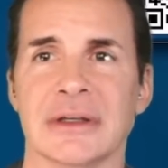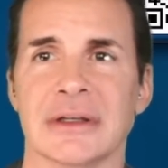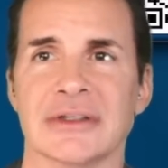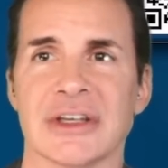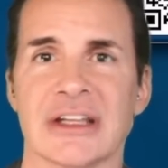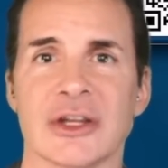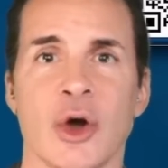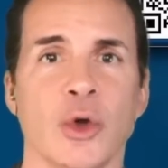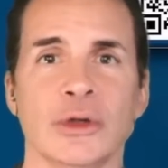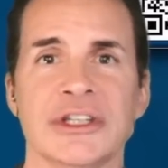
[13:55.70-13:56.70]
it's like the
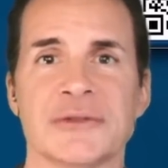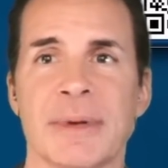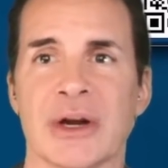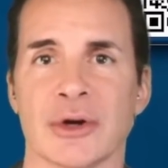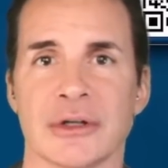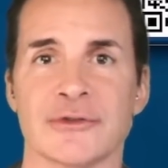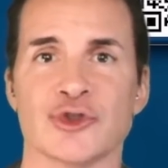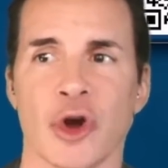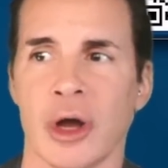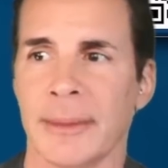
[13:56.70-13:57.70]
Holy Spirit of straw